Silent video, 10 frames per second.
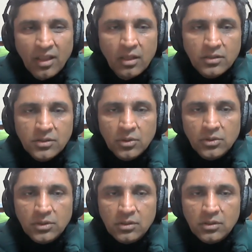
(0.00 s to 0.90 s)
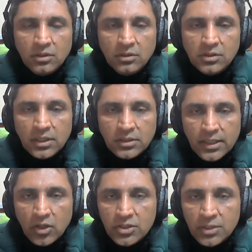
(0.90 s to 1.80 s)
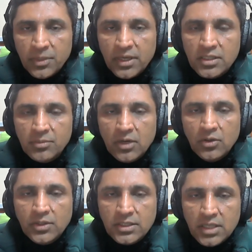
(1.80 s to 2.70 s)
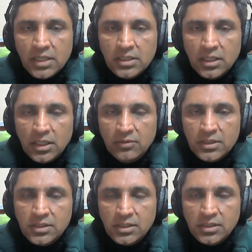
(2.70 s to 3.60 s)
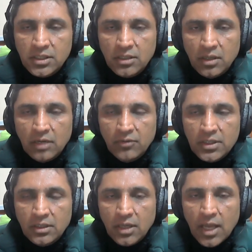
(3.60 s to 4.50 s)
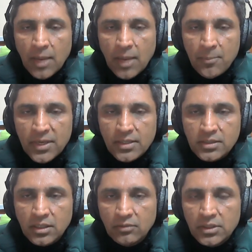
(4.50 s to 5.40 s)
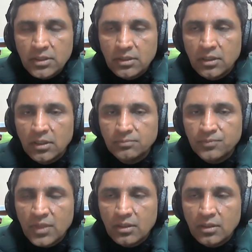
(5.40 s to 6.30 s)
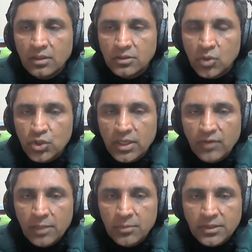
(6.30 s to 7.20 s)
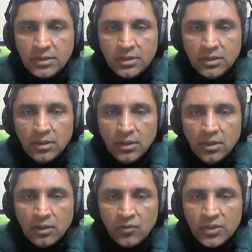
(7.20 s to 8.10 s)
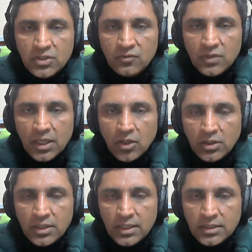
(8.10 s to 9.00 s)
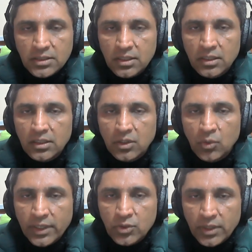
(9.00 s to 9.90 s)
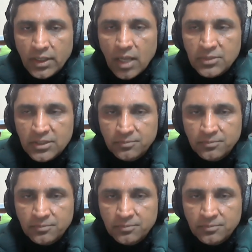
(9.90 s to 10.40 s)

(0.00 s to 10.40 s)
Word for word: So technology brings about a change in our system, in our ambience, in our um, social environment, which we are not necessarily quick to adapt.